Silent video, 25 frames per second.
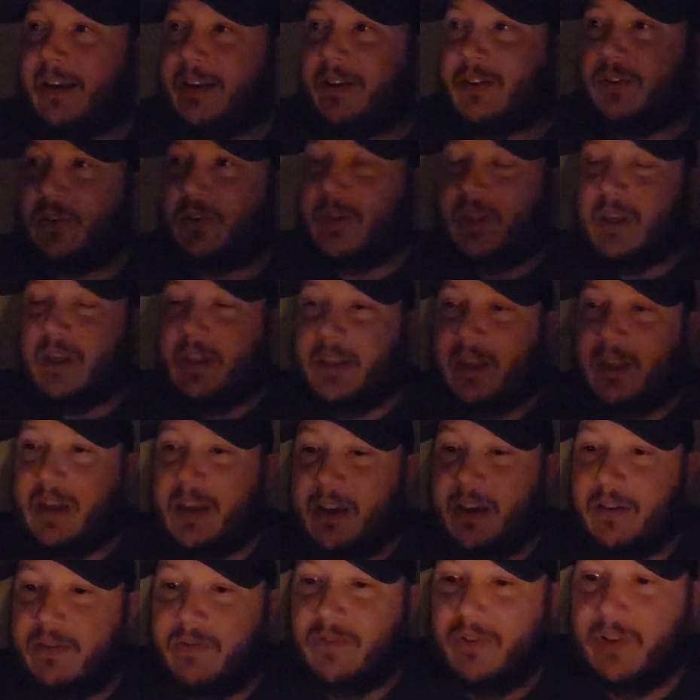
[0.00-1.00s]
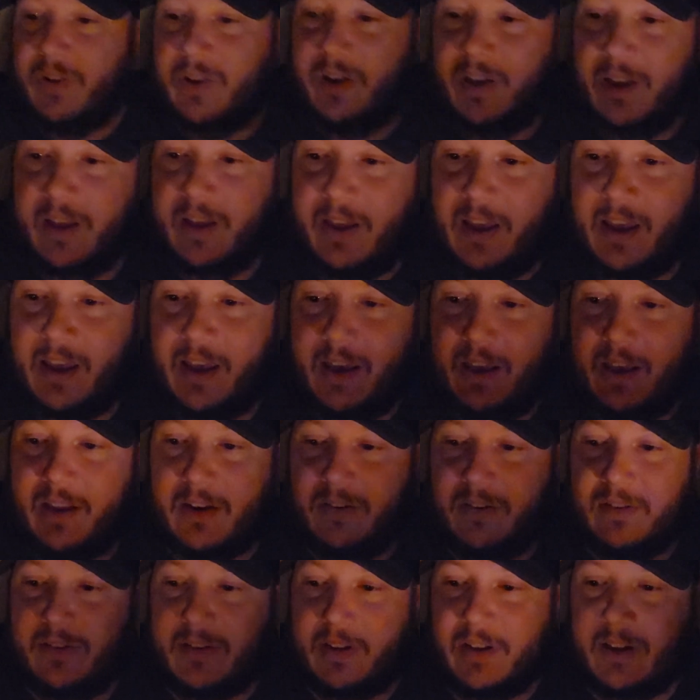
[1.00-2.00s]
So they leave,
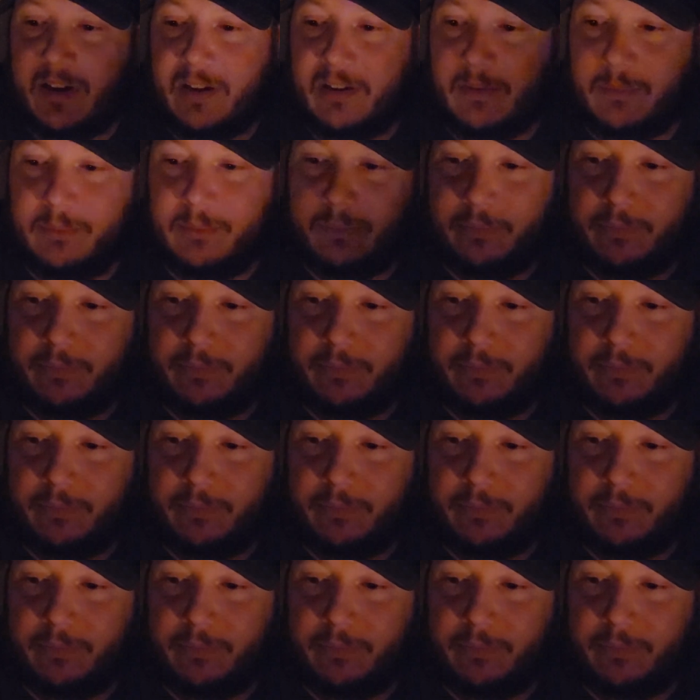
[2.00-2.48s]
and I